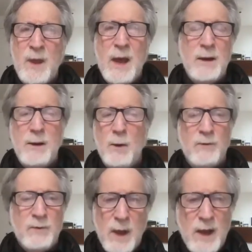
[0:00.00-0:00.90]
And I
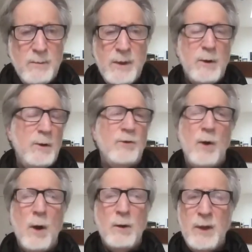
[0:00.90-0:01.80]
have a light meter.
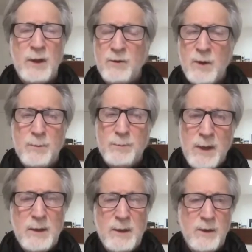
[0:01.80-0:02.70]
It's
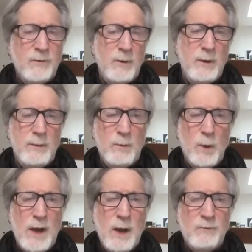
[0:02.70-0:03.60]
completely different. I mean,
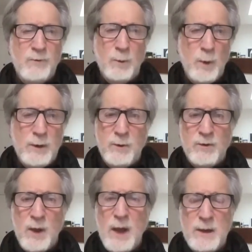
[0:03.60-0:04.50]
how film
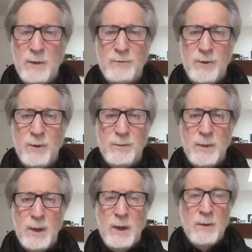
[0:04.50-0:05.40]
renders light, how film
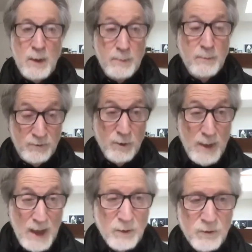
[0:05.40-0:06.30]

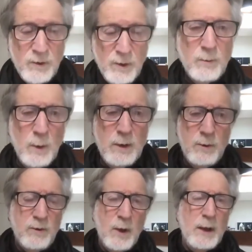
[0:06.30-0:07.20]
as film
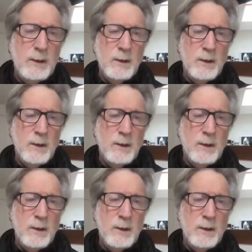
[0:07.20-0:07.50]
renders light.